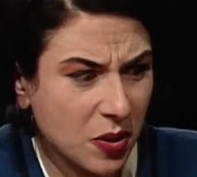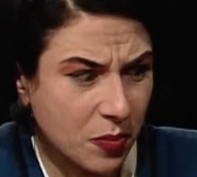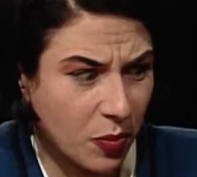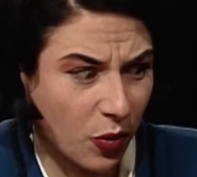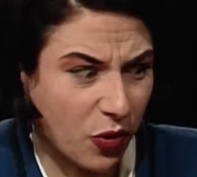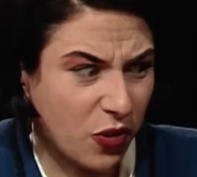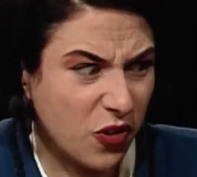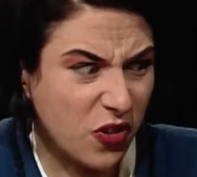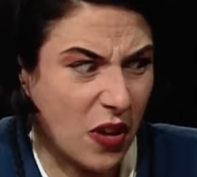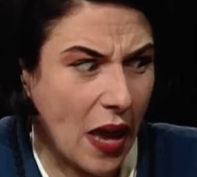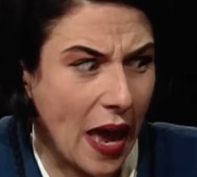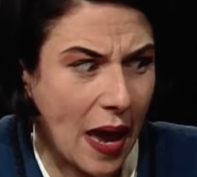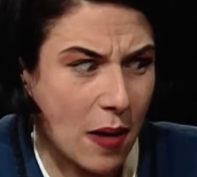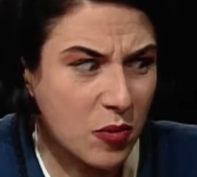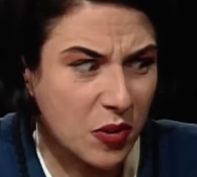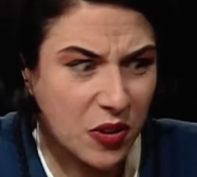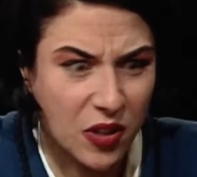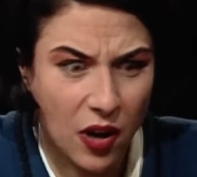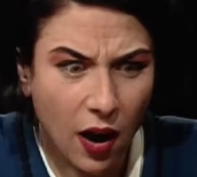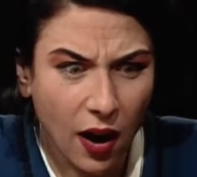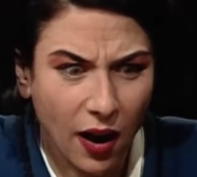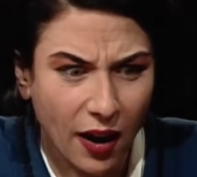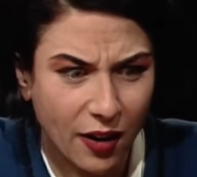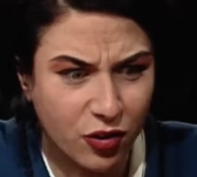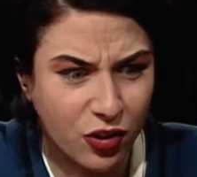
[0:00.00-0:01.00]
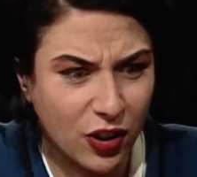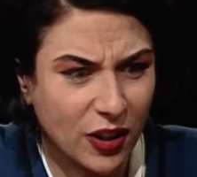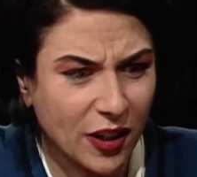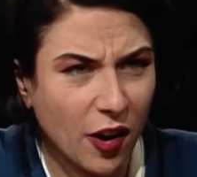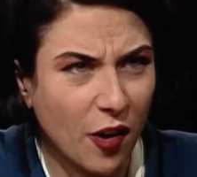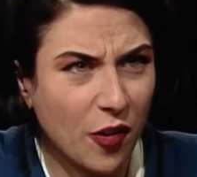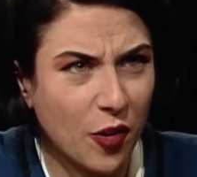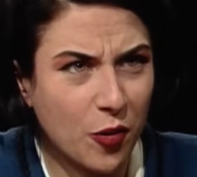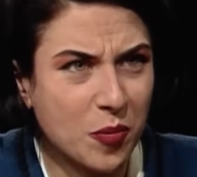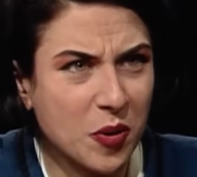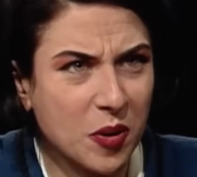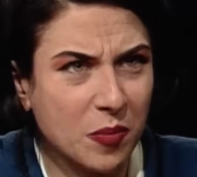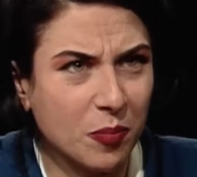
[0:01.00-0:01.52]
people
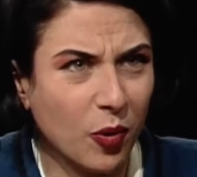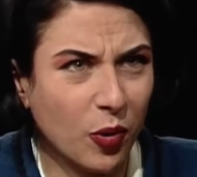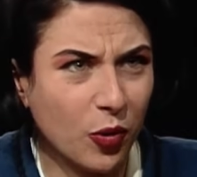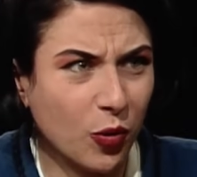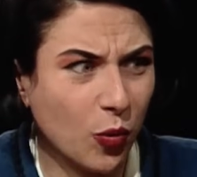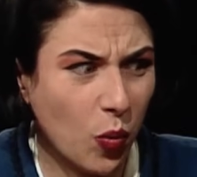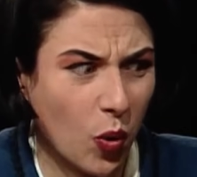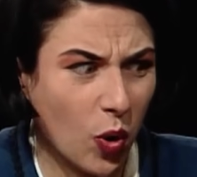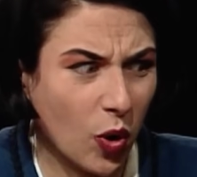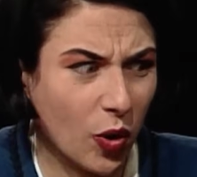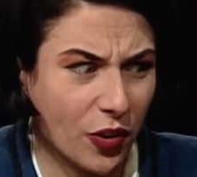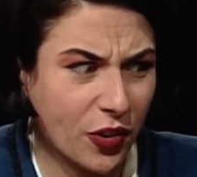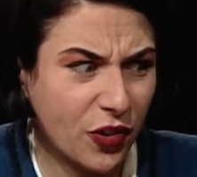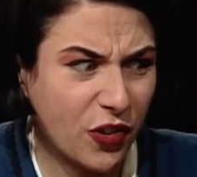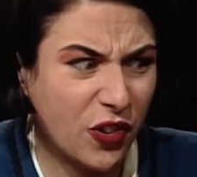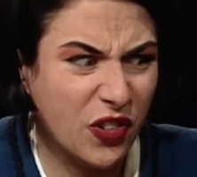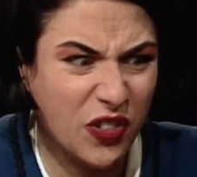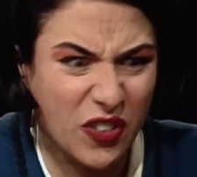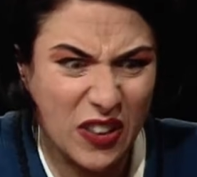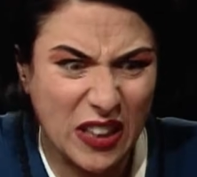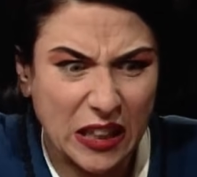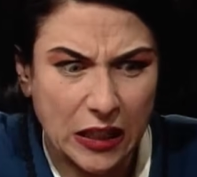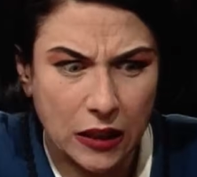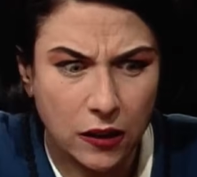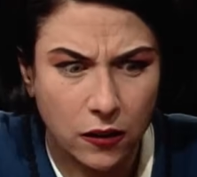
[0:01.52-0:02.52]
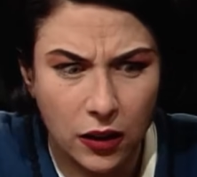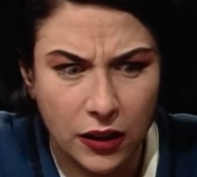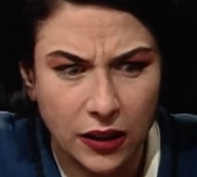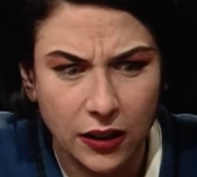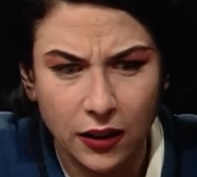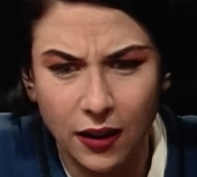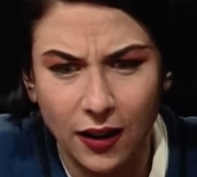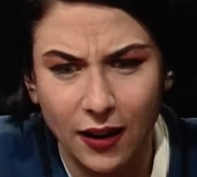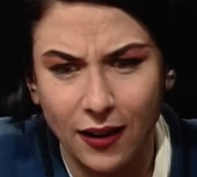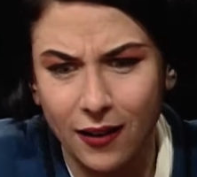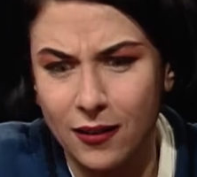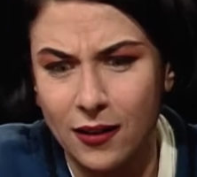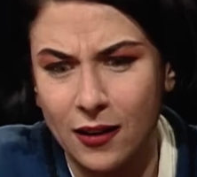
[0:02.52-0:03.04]
sabotaging other people's work,
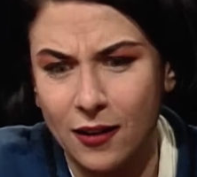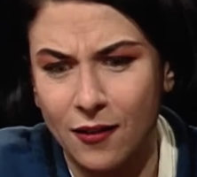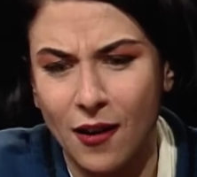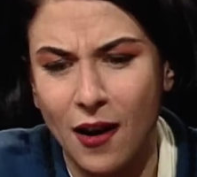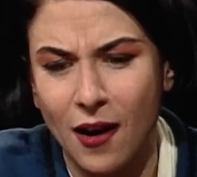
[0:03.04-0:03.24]
stealing it,